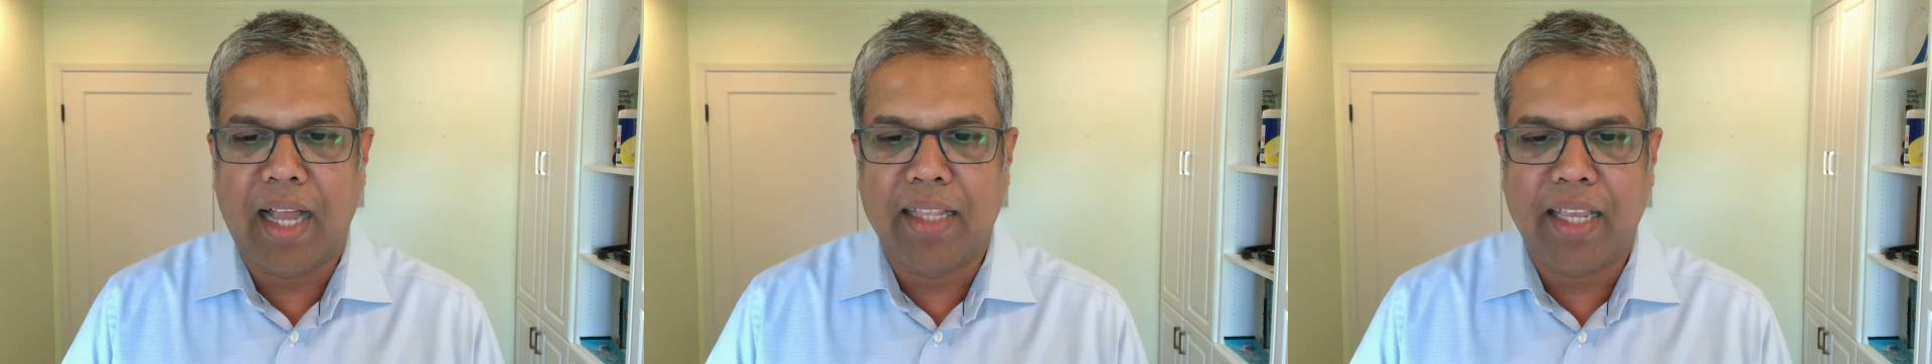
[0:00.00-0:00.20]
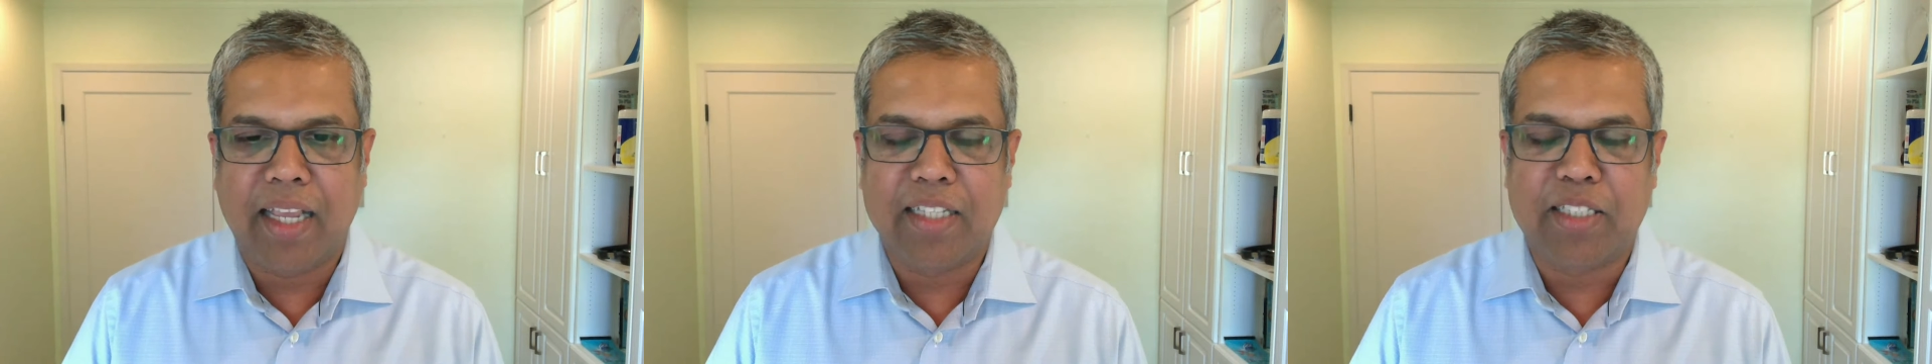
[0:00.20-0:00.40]

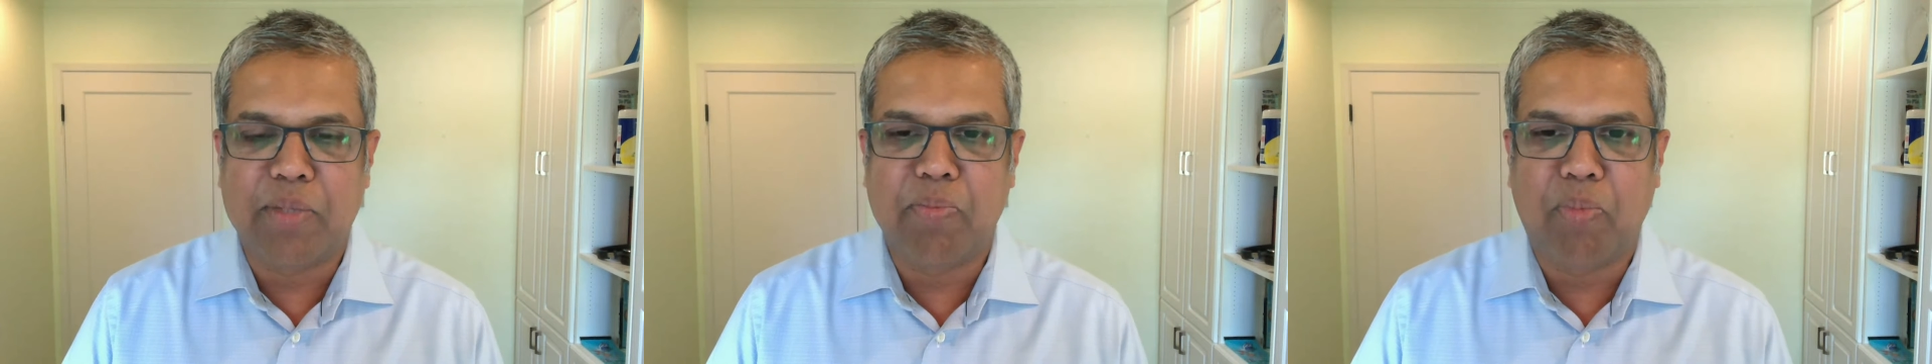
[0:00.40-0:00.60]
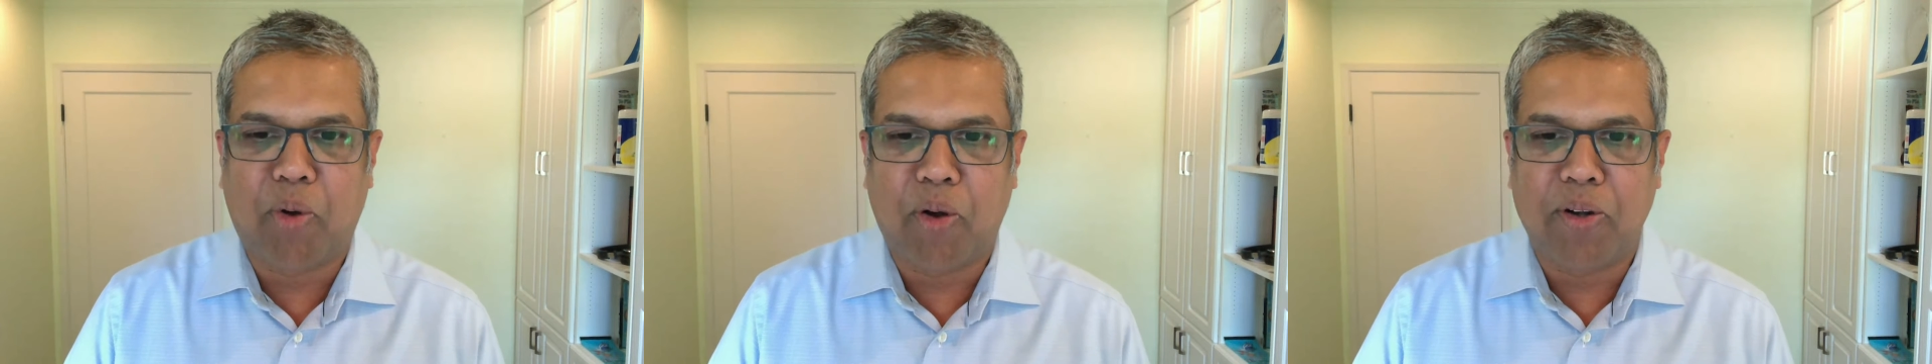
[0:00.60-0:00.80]
I think it's
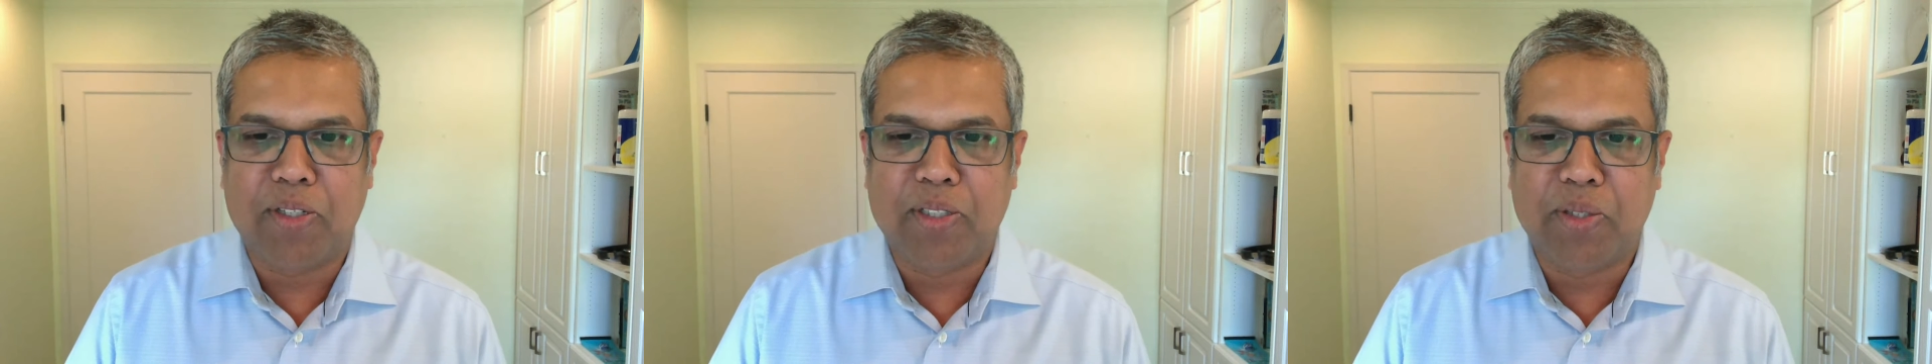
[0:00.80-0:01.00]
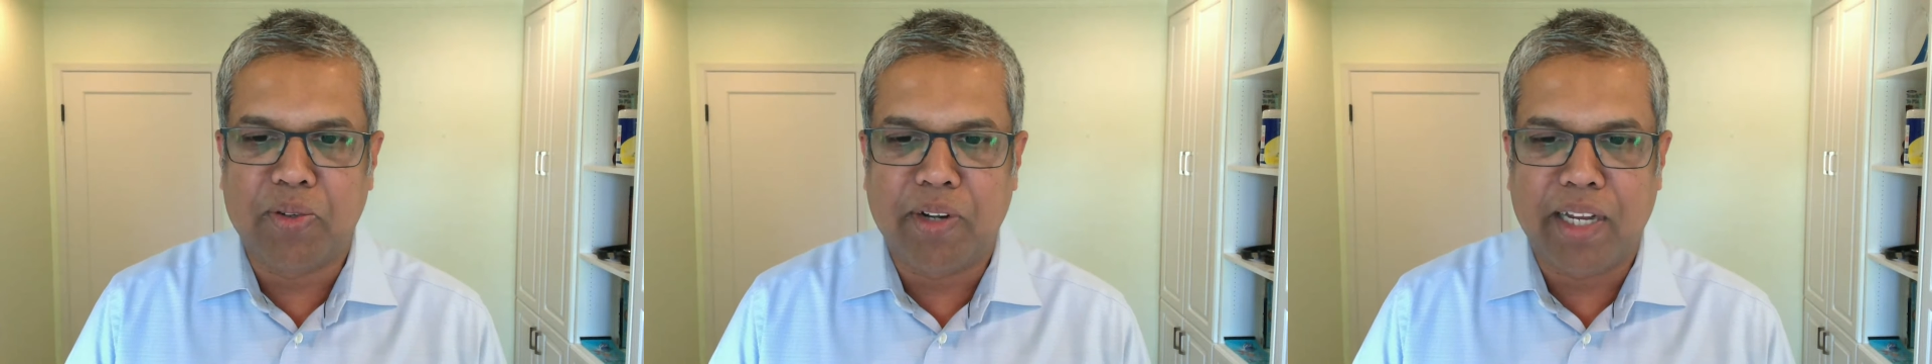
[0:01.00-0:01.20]

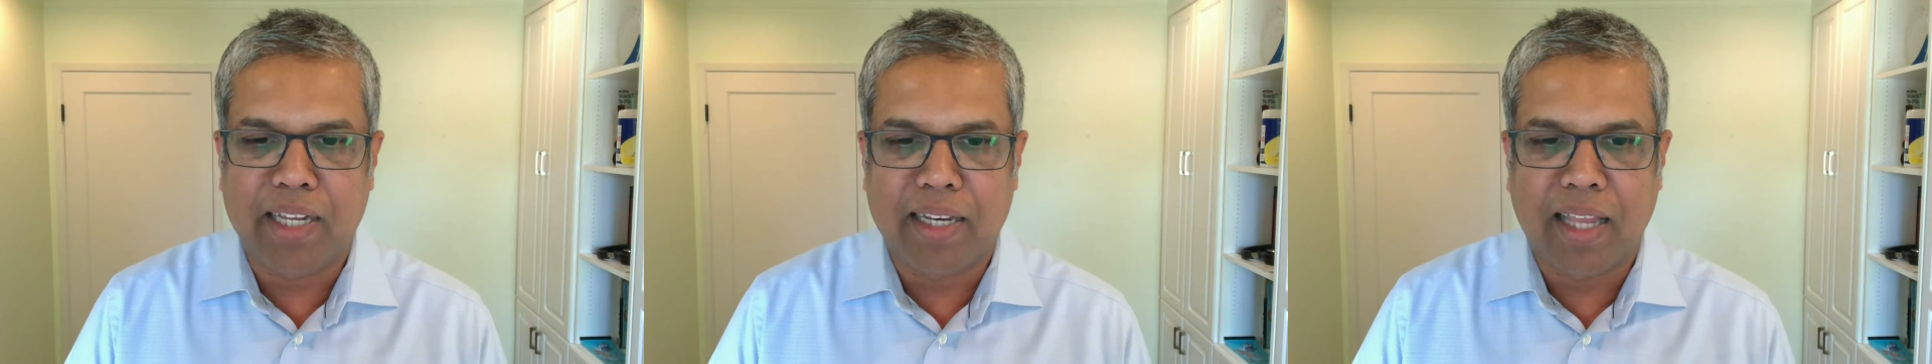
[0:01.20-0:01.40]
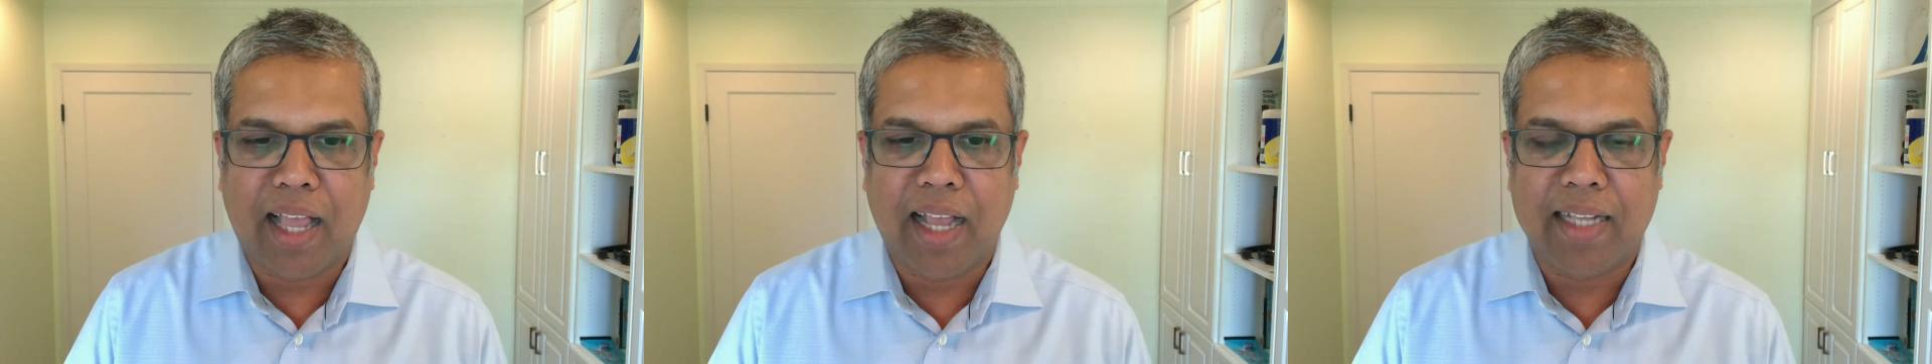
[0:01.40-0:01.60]
important to
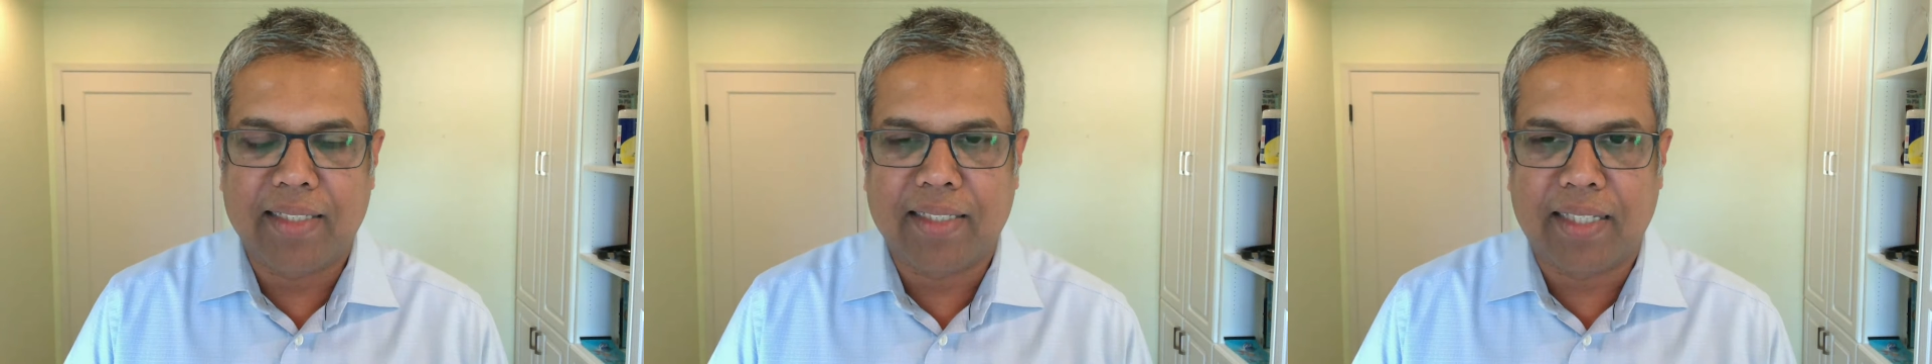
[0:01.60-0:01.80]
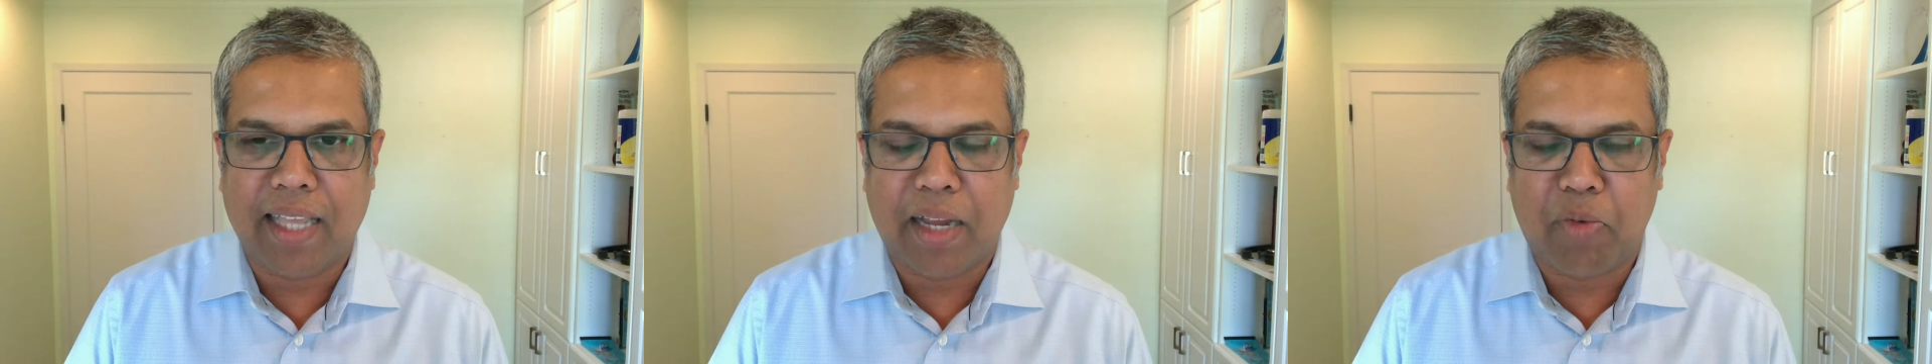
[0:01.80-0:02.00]

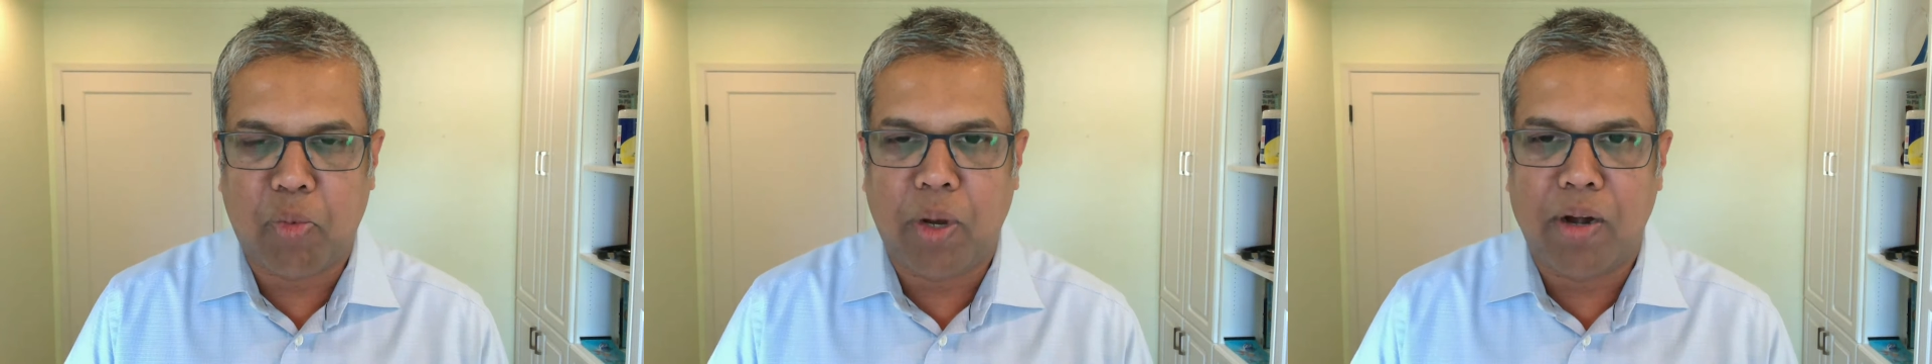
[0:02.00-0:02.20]
realize that